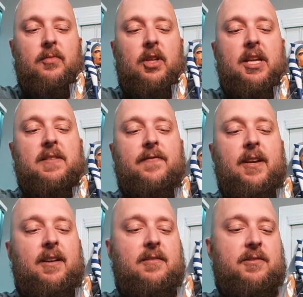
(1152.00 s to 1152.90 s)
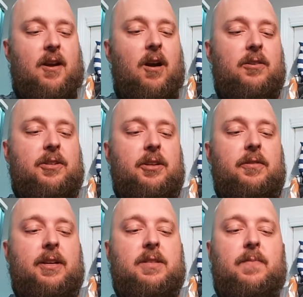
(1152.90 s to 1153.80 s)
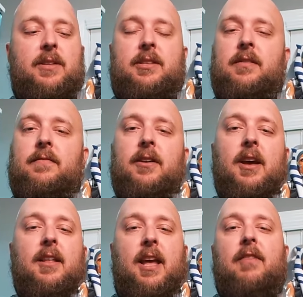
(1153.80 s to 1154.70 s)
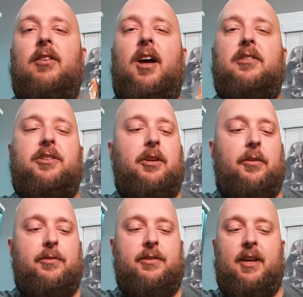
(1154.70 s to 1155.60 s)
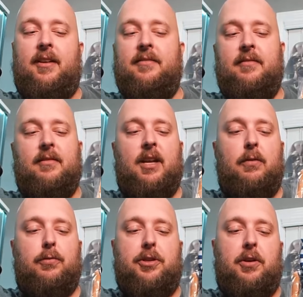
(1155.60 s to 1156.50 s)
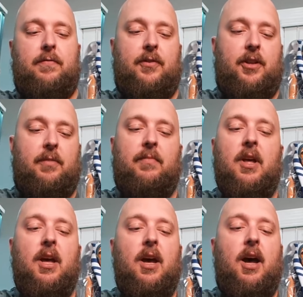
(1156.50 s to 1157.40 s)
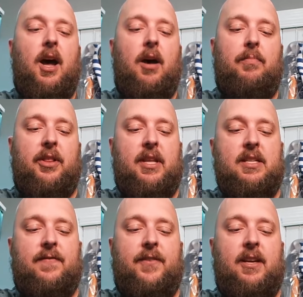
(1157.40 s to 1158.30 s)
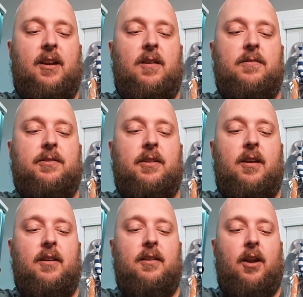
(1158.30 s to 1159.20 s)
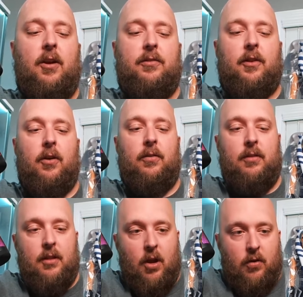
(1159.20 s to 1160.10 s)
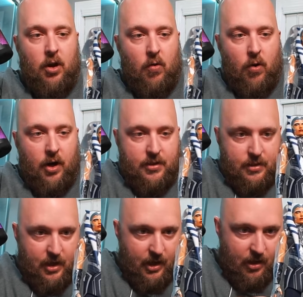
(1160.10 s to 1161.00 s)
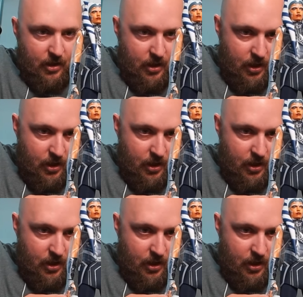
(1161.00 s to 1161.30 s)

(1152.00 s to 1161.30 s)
These figures are too expensive. They have a lot of shills that will shill for them. But these figures, you know, so no worries there.